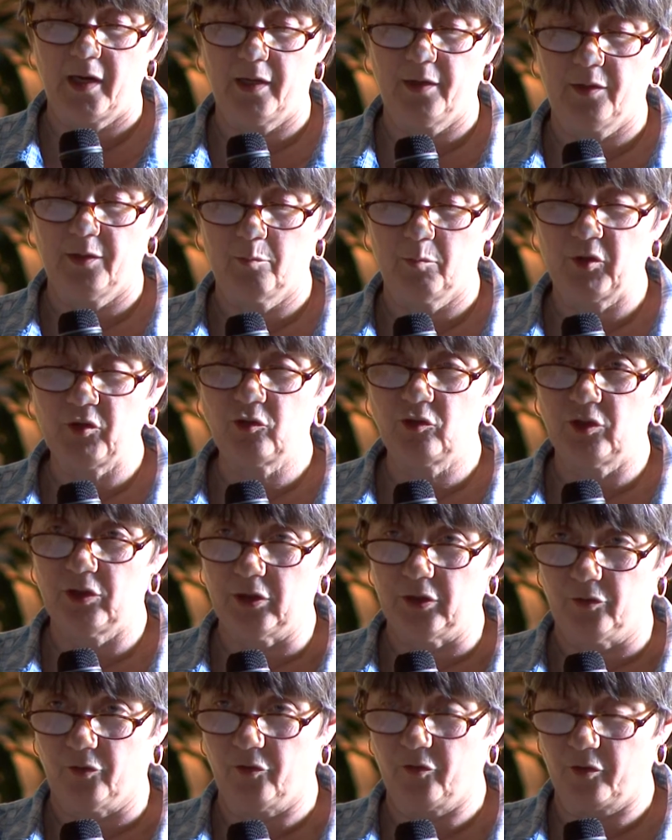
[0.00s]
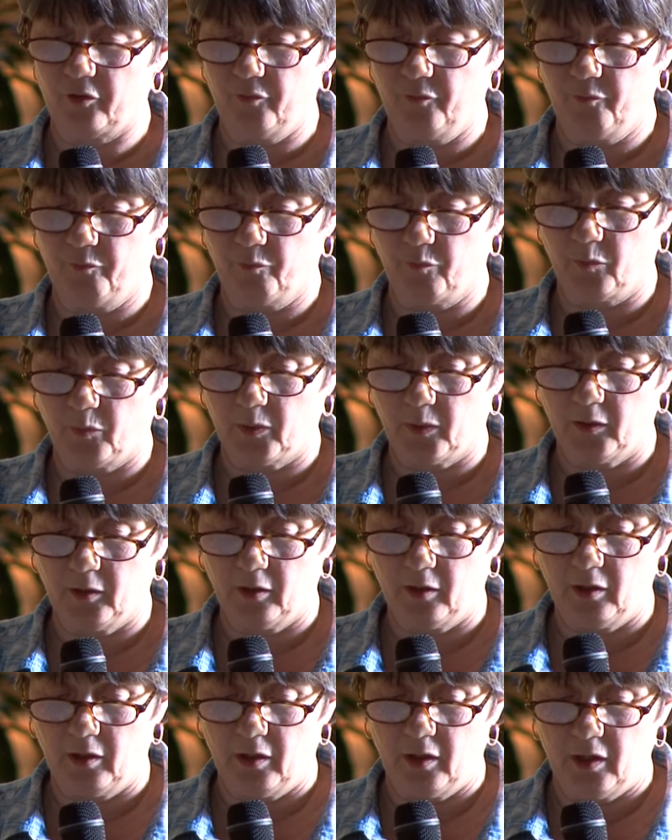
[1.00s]
and the machines.
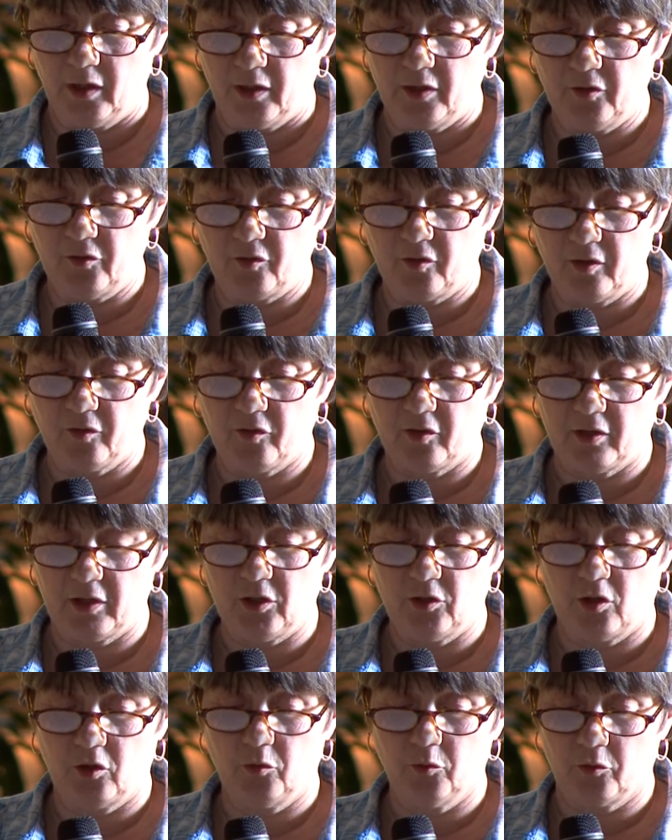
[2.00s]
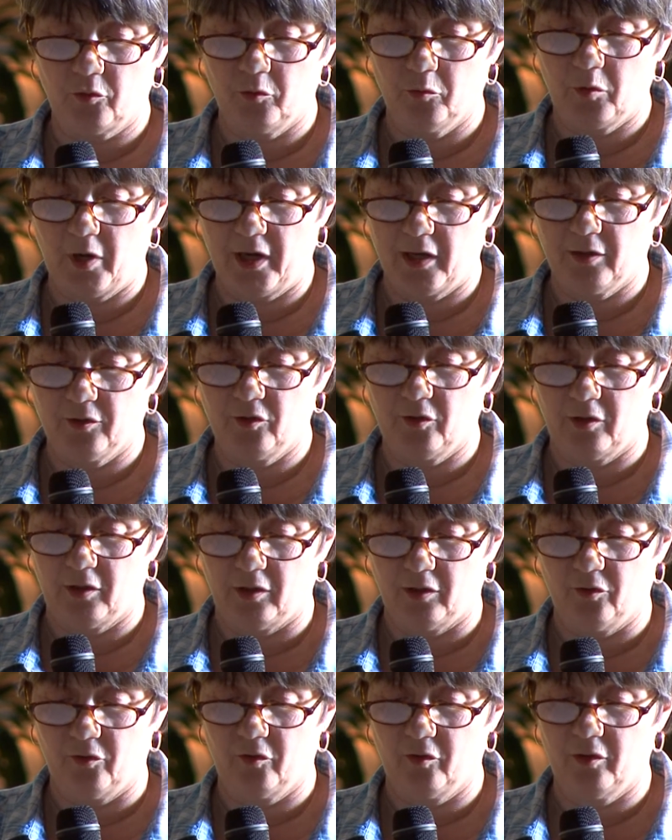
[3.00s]
He says that he knows whose hand it
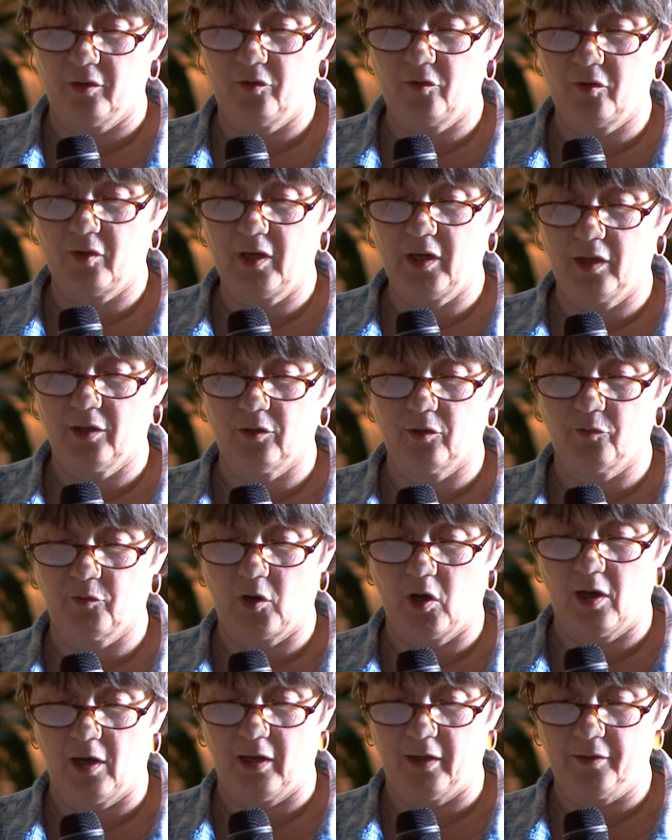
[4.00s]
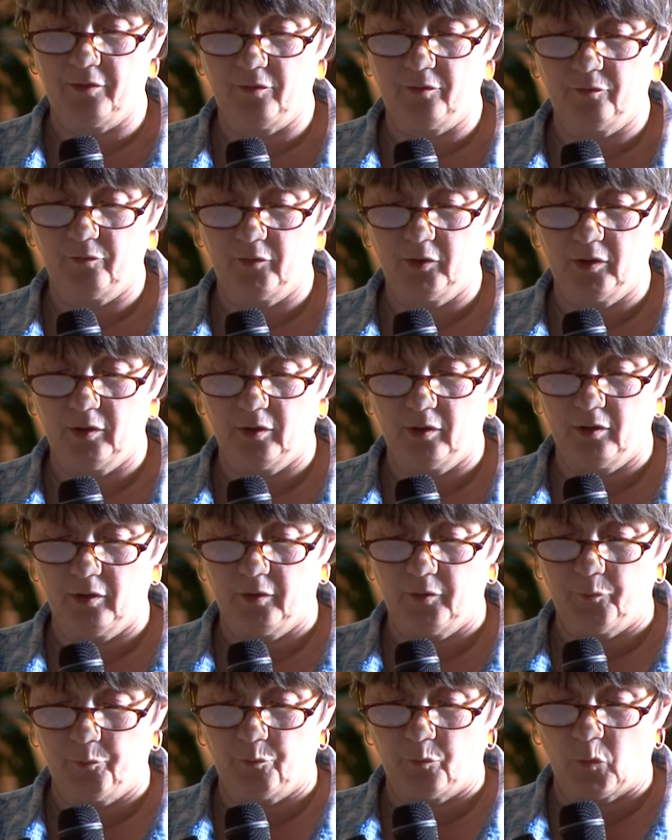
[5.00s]
is. It is the hand of God.
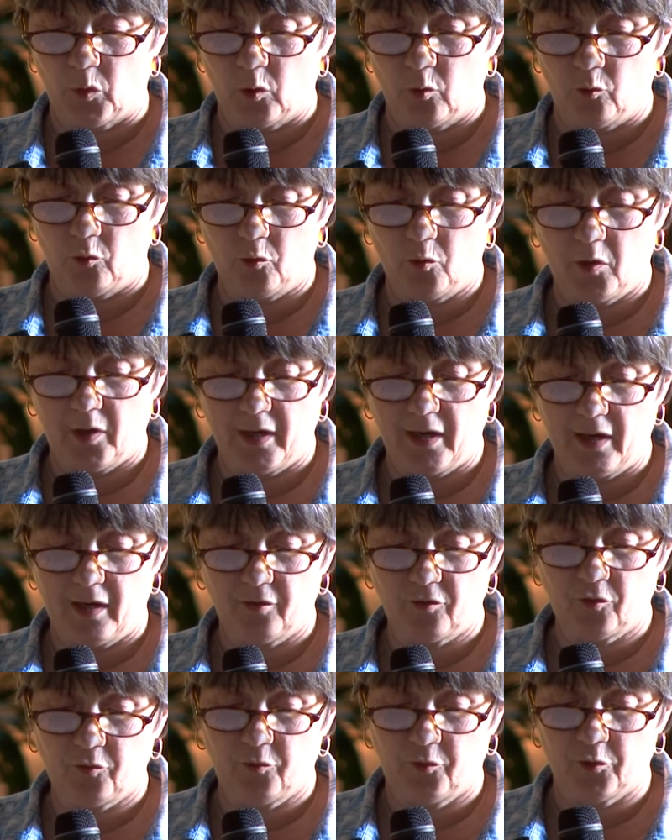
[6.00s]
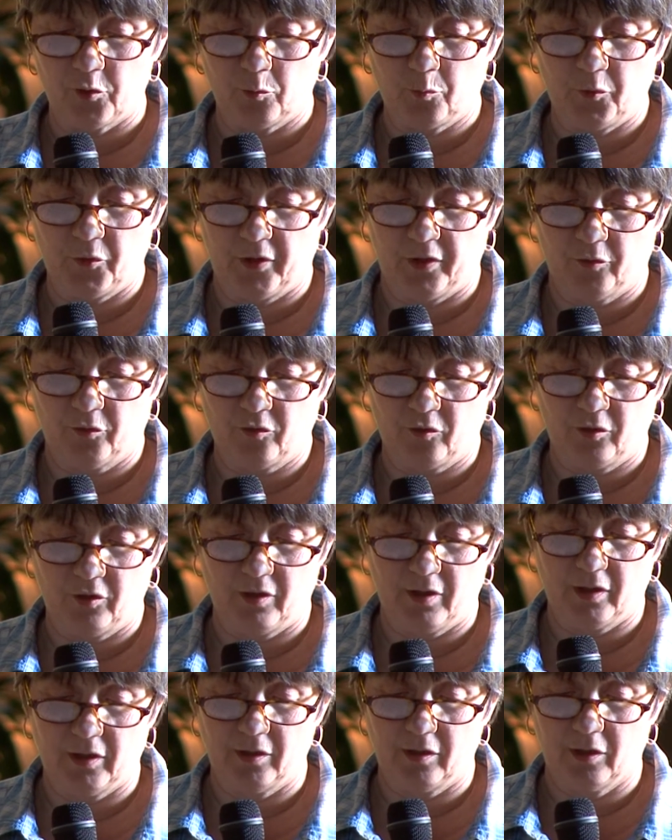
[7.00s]
So I asked for your prayers
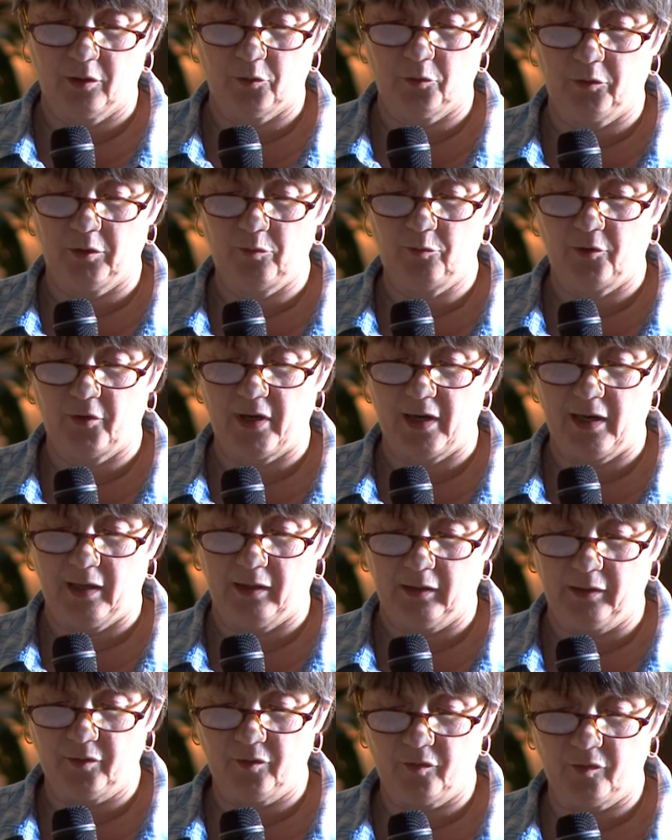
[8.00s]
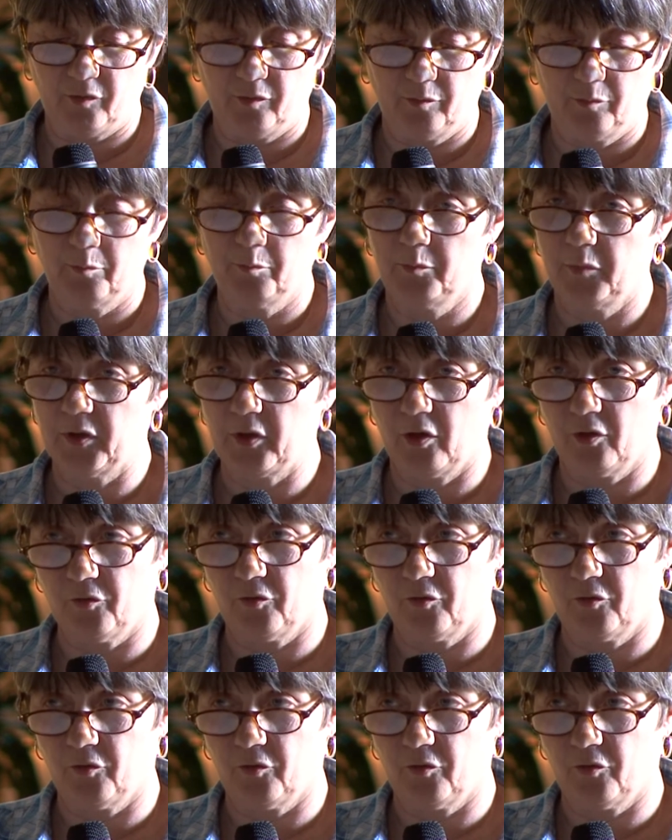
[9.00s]
tonight, not only for Alex, but